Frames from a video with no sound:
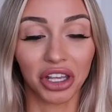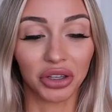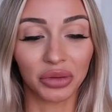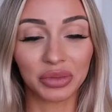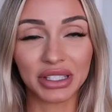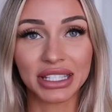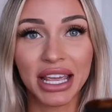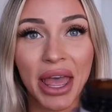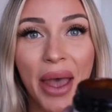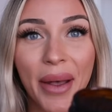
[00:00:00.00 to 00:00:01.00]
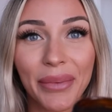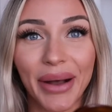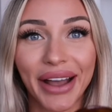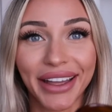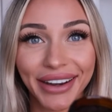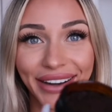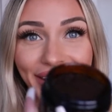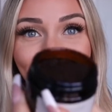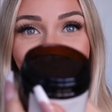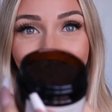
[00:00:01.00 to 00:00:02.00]
Oops. But
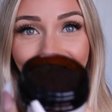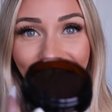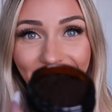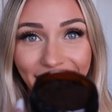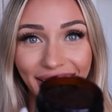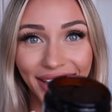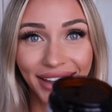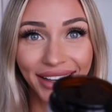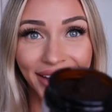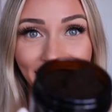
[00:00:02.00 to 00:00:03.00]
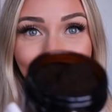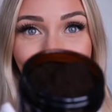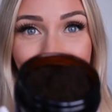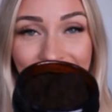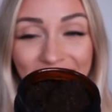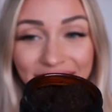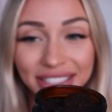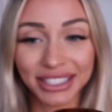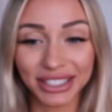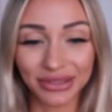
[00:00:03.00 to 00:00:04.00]
I don't want to tilt
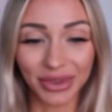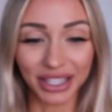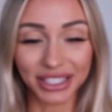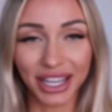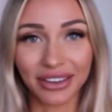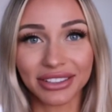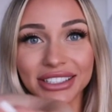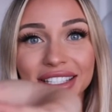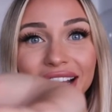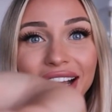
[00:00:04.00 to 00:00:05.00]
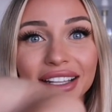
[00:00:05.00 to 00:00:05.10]
it too much. Okay, one sec.